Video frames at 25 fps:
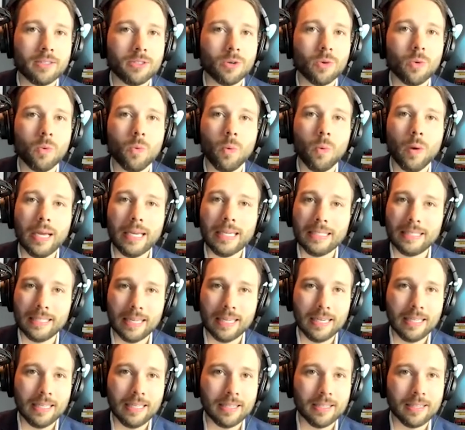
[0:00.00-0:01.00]
Don't waste
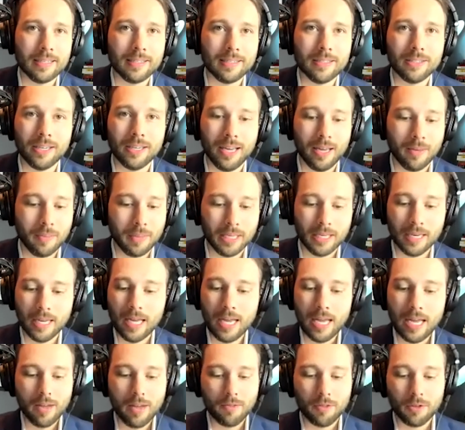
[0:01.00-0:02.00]
anything. I mean,
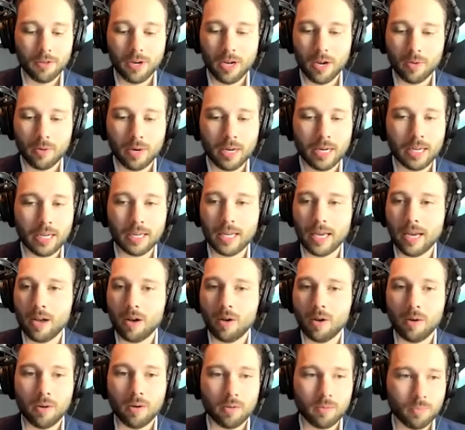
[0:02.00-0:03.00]
if they're not ready
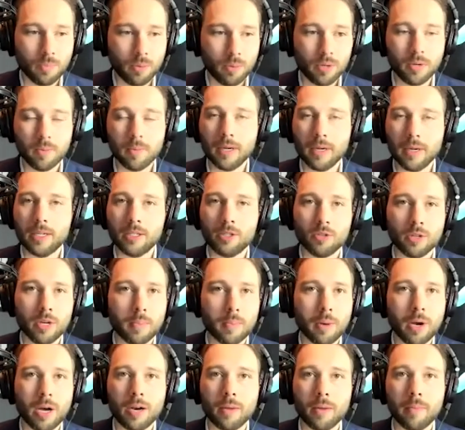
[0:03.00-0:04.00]
now, put them on a
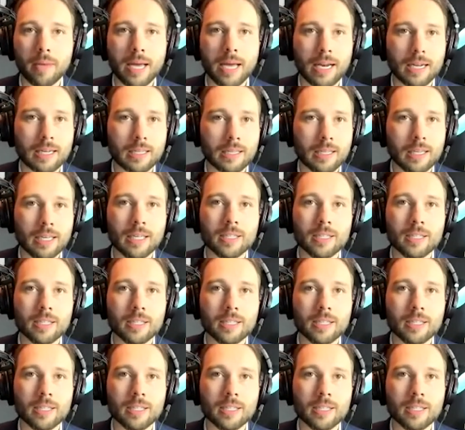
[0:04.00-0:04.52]
drip automatically.